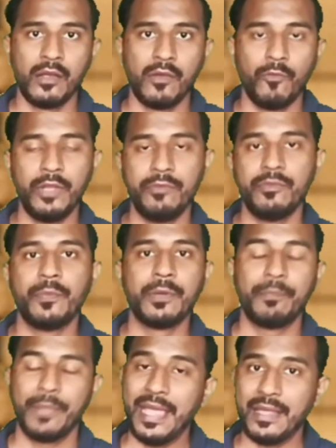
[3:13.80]
When we
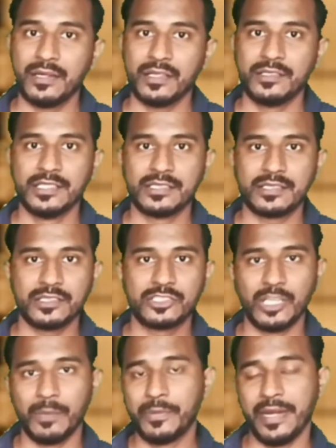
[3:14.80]
prepare this
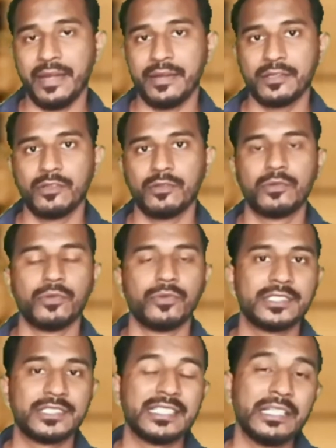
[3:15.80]
subgrade to
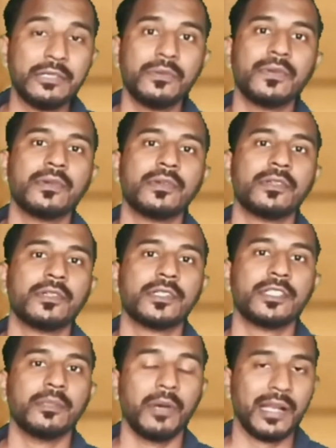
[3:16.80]
receive
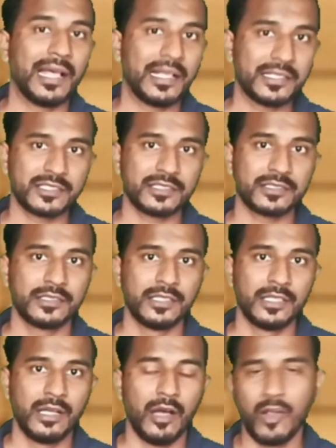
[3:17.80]
the ballast
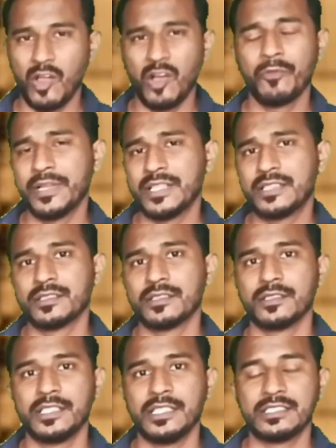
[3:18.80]
along with
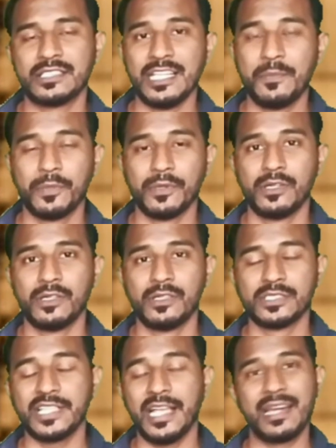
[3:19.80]
the
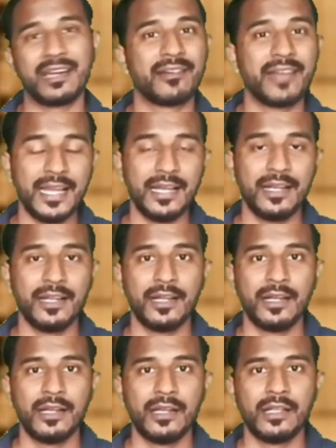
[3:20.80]
sleepers and rail,
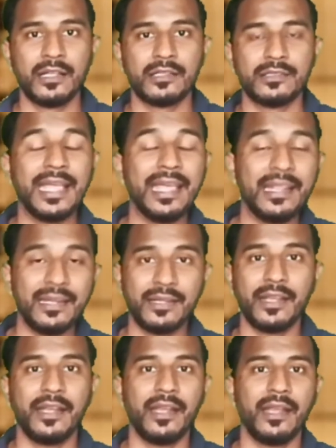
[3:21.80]
then
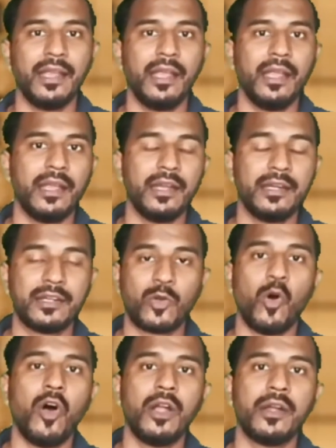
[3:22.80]
it
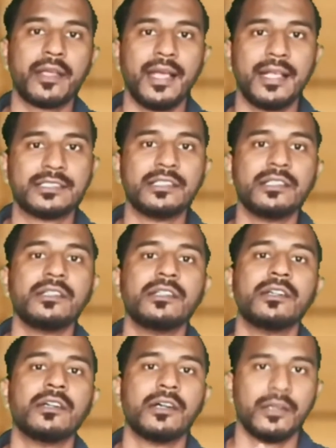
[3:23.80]
called as a
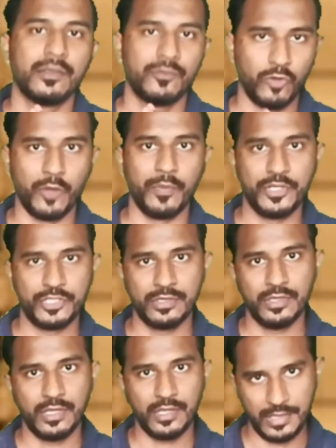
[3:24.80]
formation
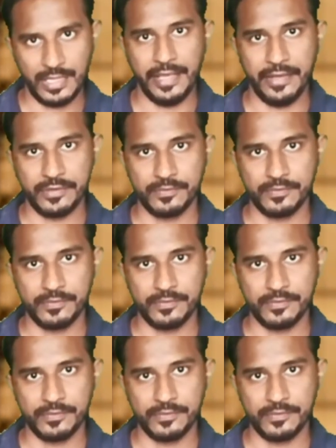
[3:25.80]
layer.